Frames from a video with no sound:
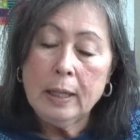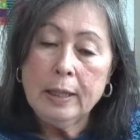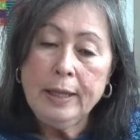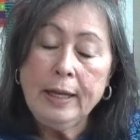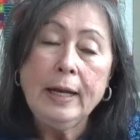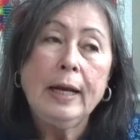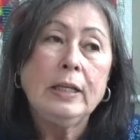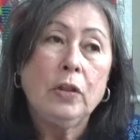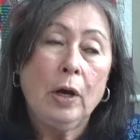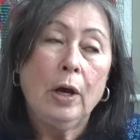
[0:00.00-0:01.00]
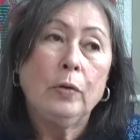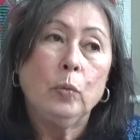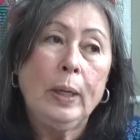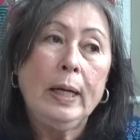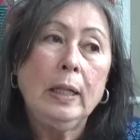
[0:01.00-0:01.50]
Then I thought,
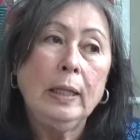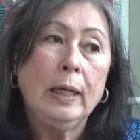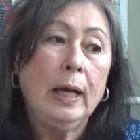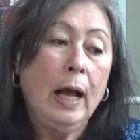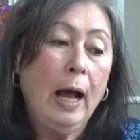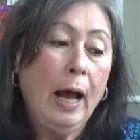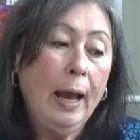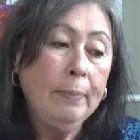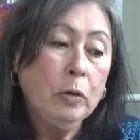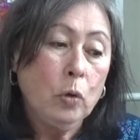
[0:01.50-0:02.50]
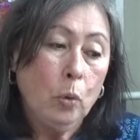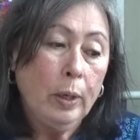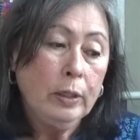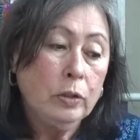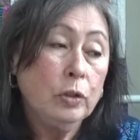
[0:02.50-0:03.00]
well, I'm
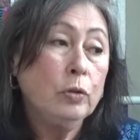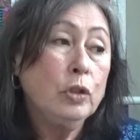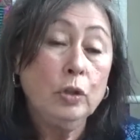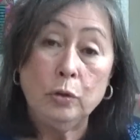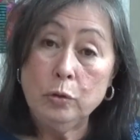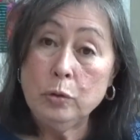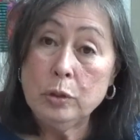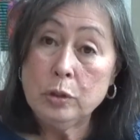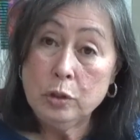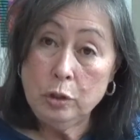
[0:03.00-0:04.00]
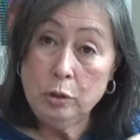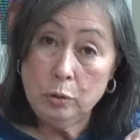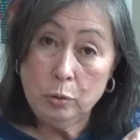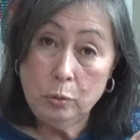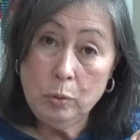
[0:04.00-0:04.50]
going to choose
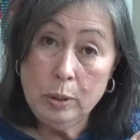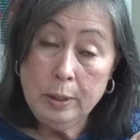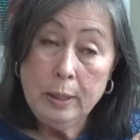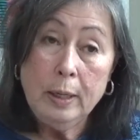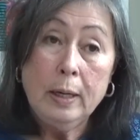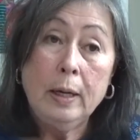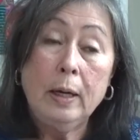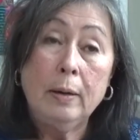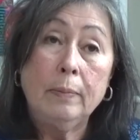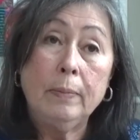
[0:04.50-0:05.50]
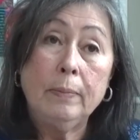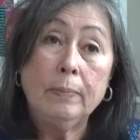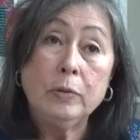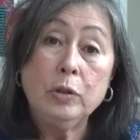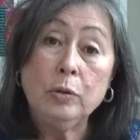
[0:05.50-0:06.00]
two
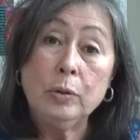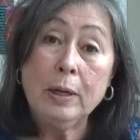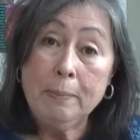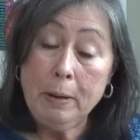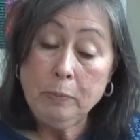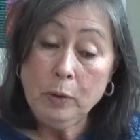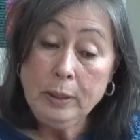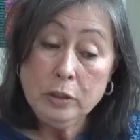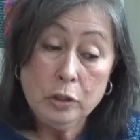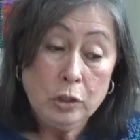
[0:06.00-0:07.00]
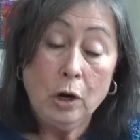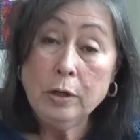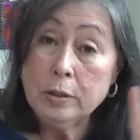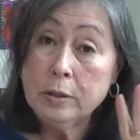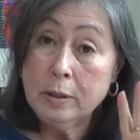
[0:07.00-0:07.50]
to commemorate, start
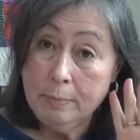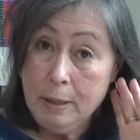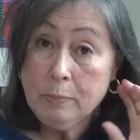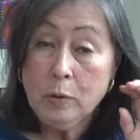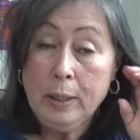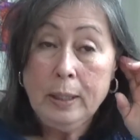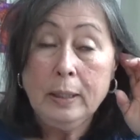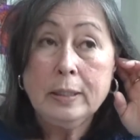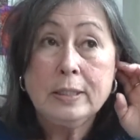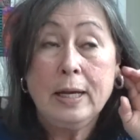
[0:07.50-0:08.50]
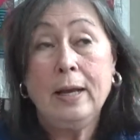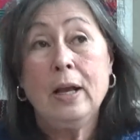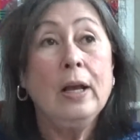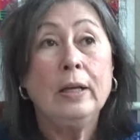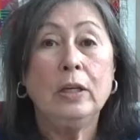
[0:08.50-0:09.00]
commemorating, because I,
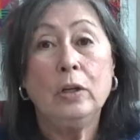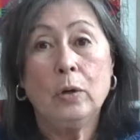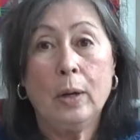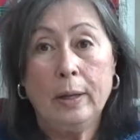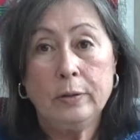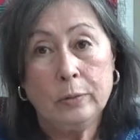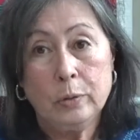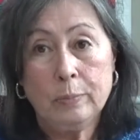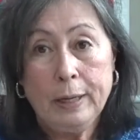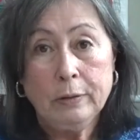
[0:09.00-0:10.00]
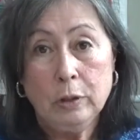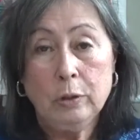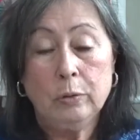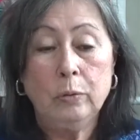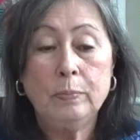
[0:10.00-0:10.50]
you know, I don't know about
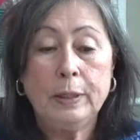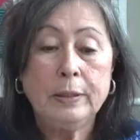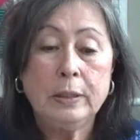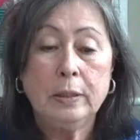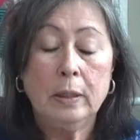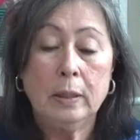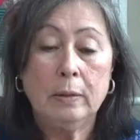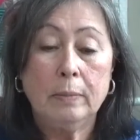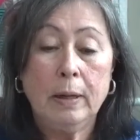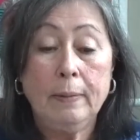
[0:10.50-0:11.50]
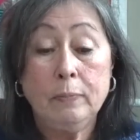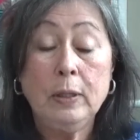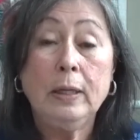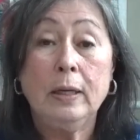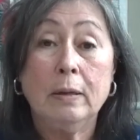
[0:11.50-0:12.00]
you, but I'm
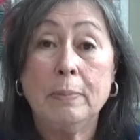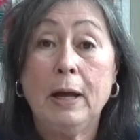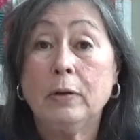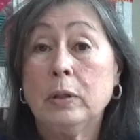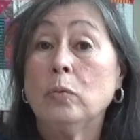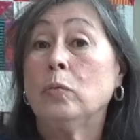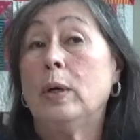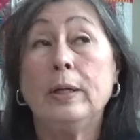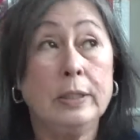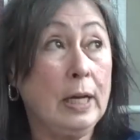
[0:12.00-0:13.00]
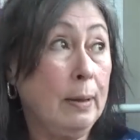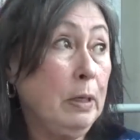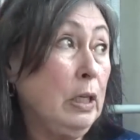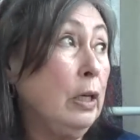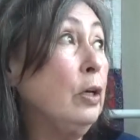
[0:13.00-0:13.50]
thinking about what time
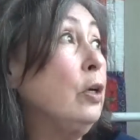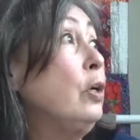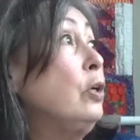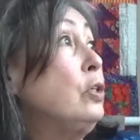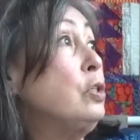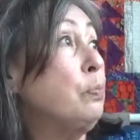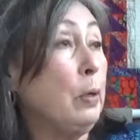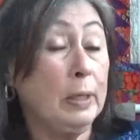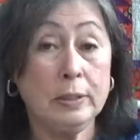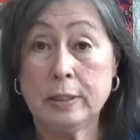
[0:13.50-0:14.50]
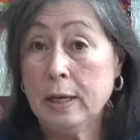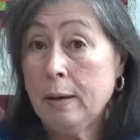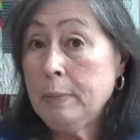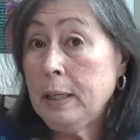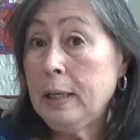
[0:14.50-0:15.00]
of year, spring is
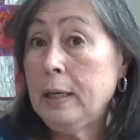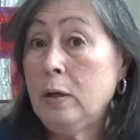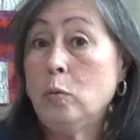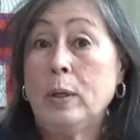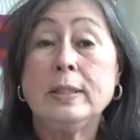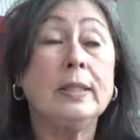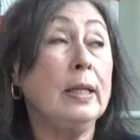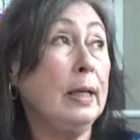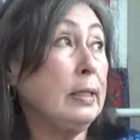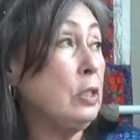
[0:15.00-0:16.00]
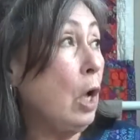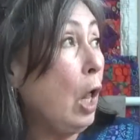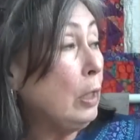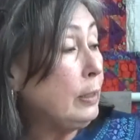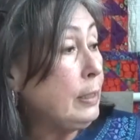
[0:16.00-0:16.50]
coming, what's the next
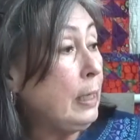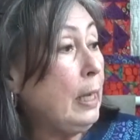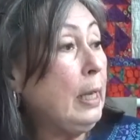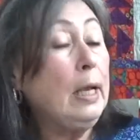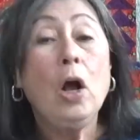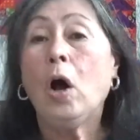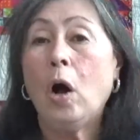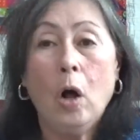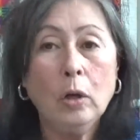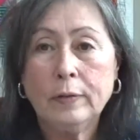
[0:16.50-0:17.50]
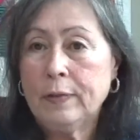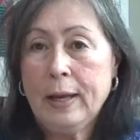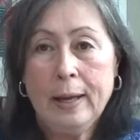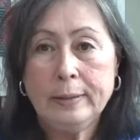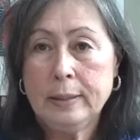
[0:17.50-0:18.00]
holiday, all of
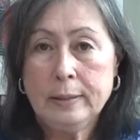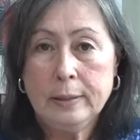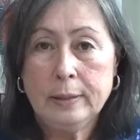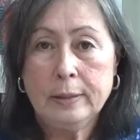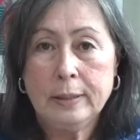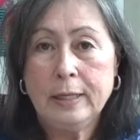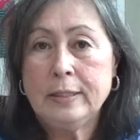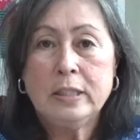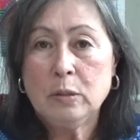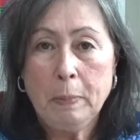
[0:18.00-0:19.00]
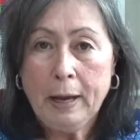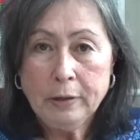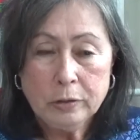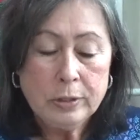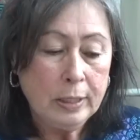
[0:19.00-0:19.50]
that that
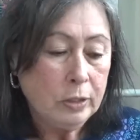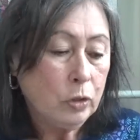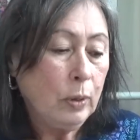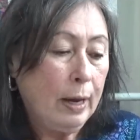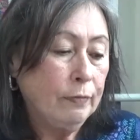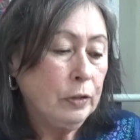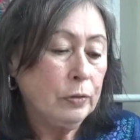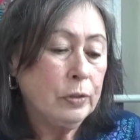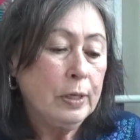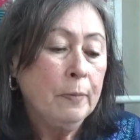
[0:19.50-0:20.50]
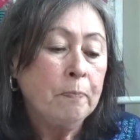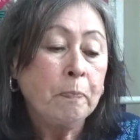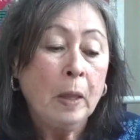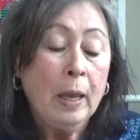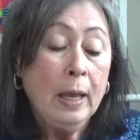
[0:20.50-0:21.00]
inspires us crafters.
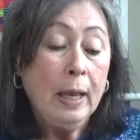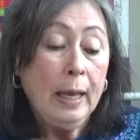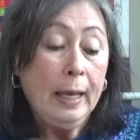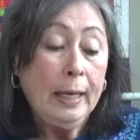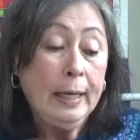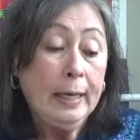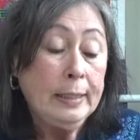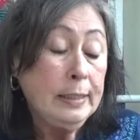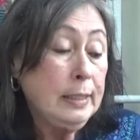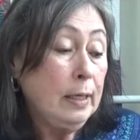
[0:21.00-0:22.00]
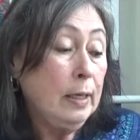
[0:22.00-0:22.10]
And